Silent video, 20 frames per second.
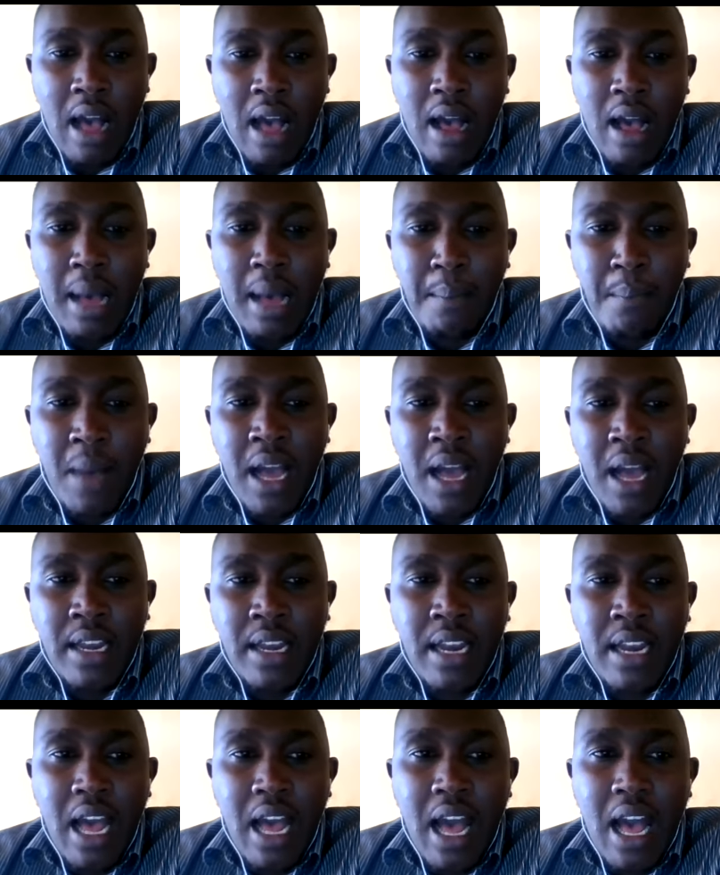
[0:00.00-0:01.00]
uh, uh man
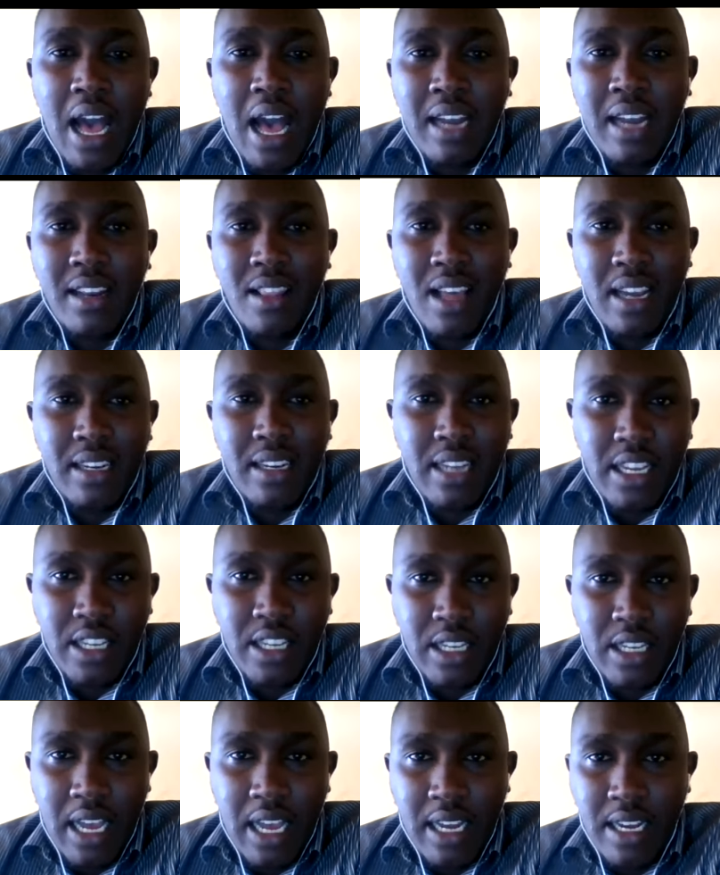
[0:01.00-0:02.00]
had that
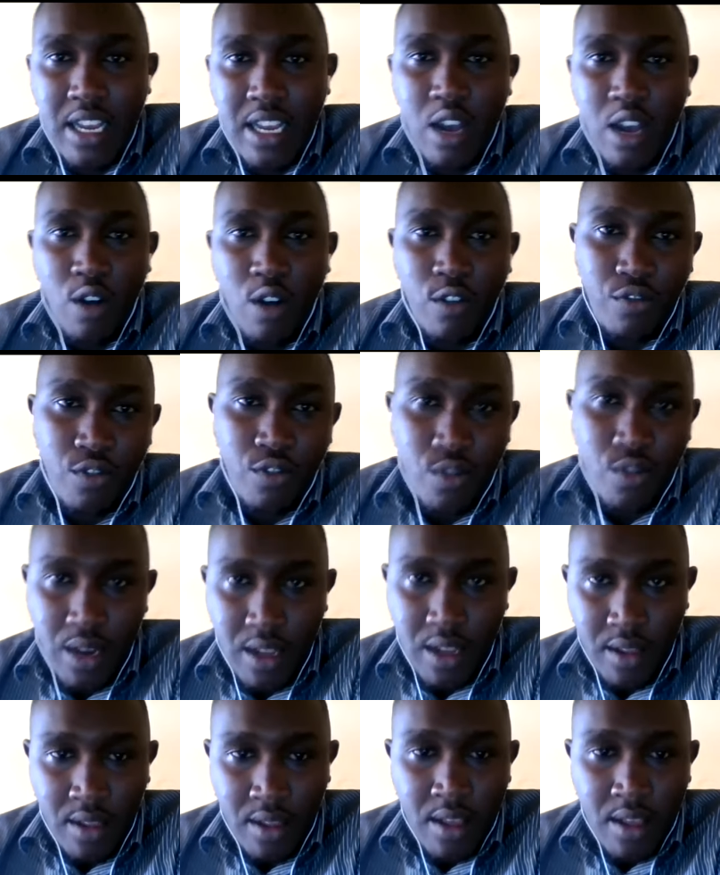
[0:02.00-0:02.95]
idea of food,